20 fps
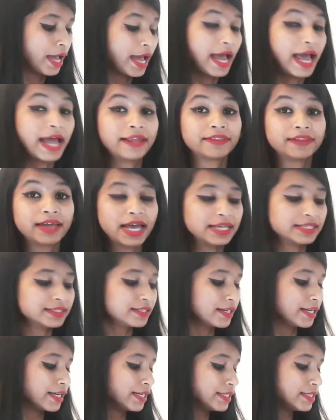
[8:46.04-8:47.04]
And the
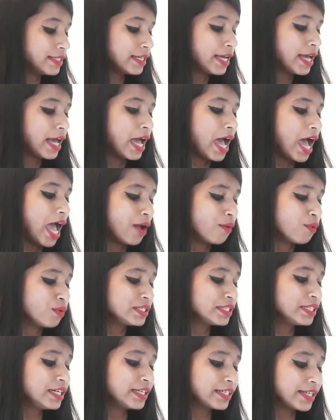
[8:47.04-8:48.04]
answer is, I was
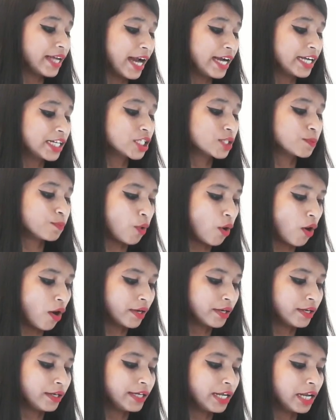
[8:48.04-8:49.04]
in a tight
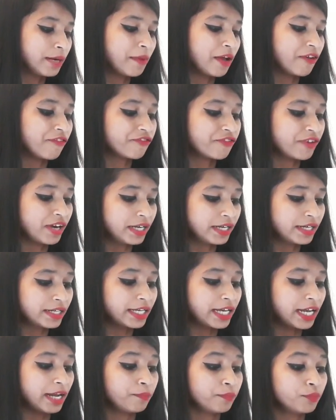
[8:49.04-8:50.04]
spot till my friend
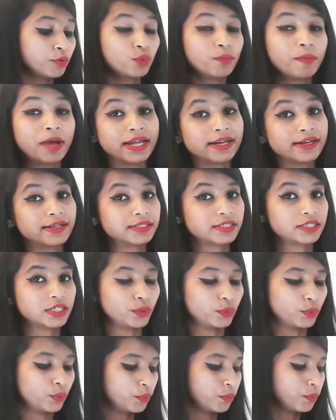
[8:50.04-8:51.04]
came to my
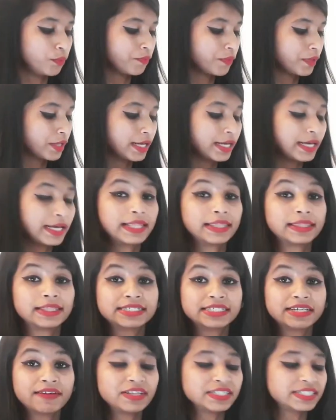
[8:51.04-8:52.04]
rescue. The
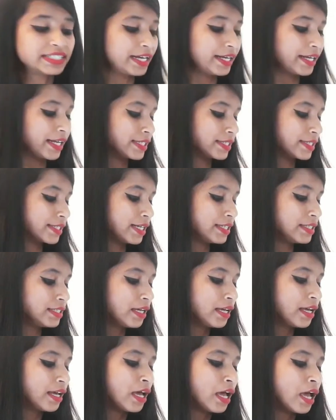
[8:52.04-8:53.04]
seventh sentence is,
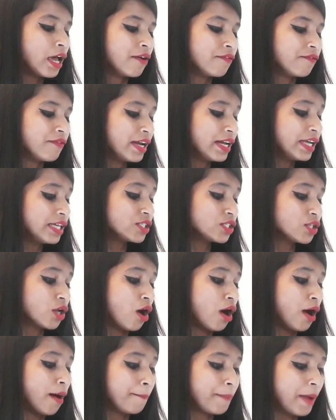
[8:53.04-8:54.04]
when I
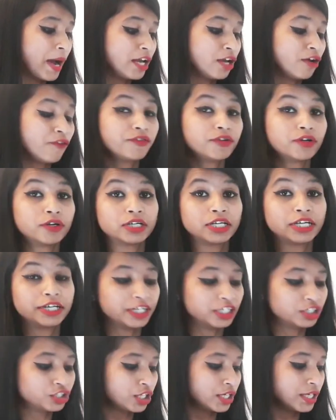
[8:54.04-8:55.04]
saw a pile of dirty
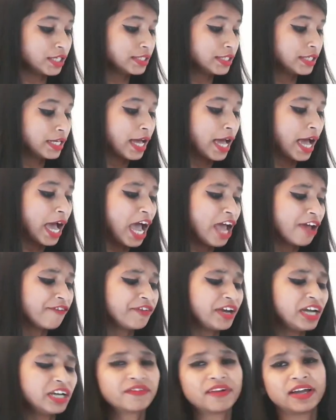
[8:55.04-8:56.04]
dishes, I
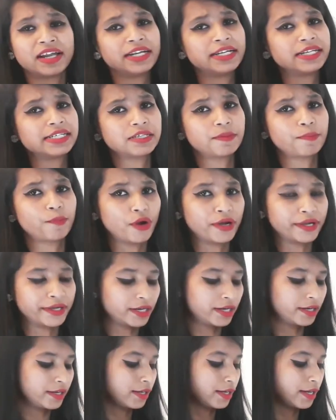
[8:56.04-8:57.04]
felt very
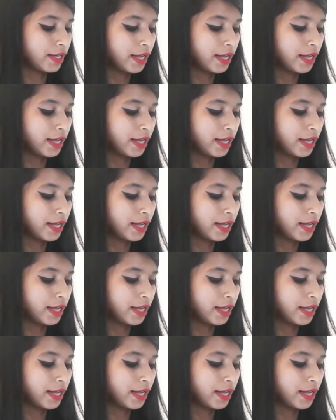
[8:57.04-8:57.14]
disappointed.